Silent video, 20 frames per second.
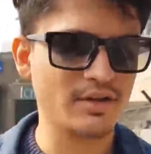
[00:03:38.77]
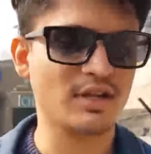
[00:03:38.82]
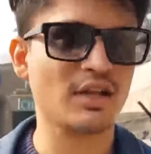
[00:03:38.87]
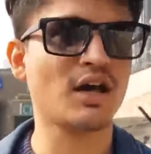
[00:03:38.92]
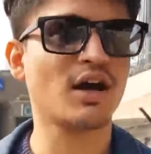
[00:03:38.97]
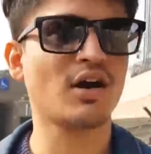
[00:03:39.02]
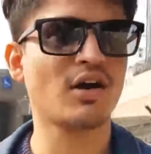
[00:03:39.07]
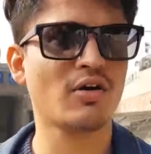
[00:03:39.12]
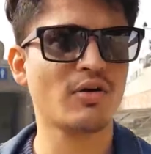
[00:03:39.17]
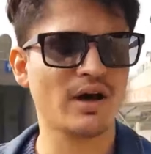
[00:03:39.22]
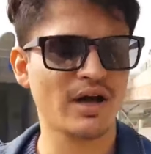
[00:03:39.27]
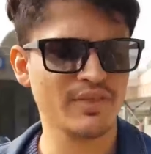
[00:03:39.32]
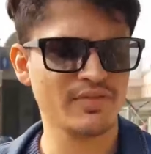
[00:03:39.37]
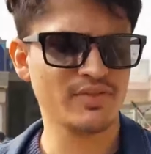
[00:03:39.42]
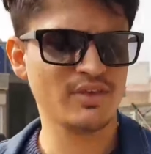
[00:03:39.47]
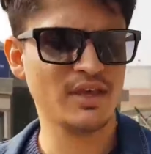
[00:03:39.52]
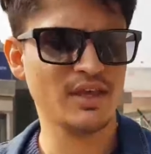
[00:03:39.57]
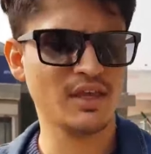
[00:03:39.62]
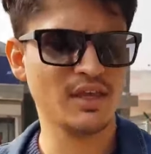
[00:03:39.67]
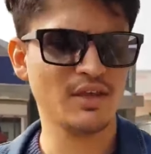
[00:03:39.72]
Now I
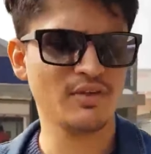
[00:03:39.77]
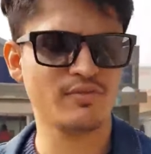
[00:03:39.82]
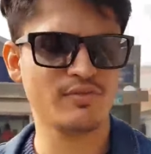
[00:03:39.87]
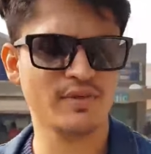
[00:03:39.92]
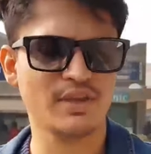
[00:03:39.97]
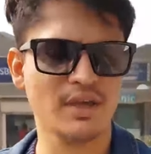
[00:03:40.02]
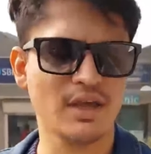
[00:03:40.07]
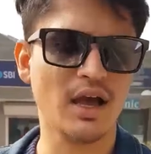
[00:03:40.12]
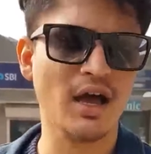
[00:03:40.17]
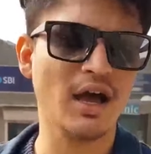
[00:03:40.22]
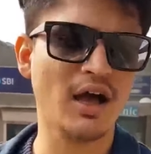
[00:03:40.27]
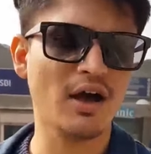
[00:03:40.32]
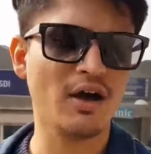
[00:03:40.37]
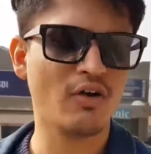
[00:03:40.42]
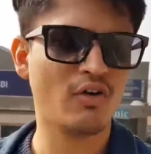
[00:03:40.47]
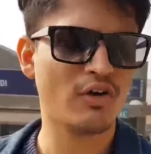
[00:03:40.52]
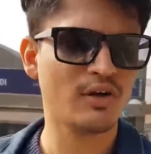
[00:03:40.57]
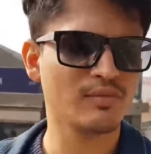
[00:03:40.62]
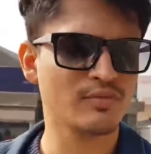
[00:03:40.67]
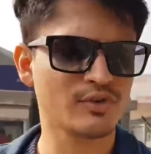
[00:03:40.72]
think we are
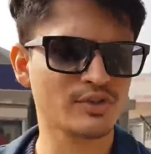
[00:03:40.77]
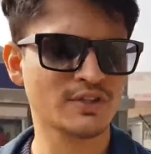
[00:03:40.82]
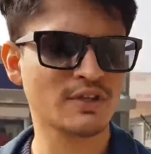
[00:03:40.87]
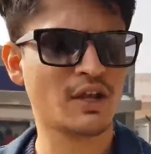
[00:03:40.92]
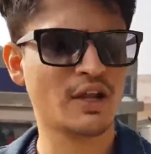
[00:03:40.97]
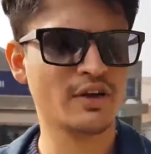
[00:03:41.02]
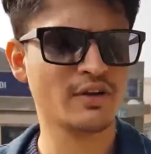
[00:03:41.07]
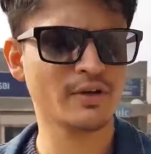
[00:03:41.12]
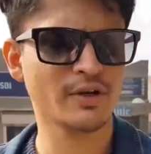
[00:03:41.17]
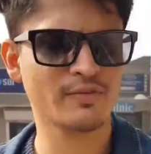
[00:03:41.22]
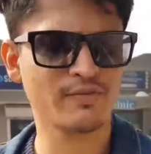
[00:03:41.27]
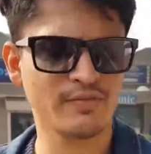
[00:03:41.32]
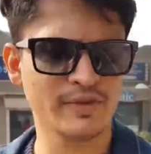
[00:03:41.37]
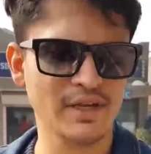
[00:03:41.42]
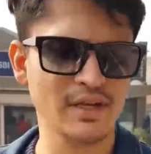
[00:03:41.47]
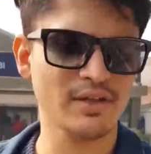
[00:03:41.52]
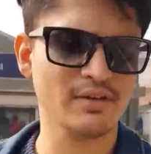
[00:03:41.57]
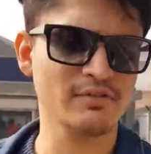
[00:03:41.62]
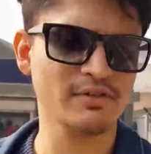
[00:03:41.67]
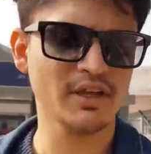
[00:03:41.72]
almost 100
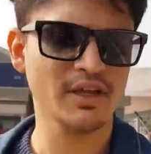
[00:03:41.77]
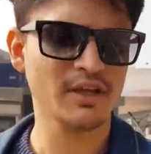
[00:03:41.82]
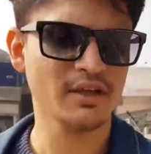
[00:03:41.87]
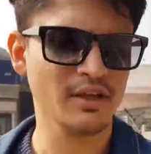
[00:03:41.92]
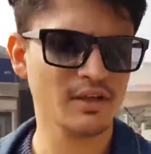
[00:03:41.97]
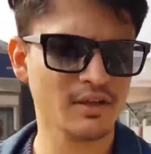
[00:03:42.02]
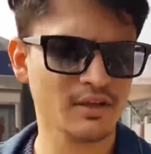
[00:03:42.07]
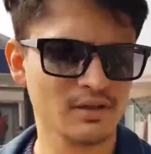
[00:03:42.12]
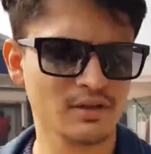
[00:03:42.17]
feet away.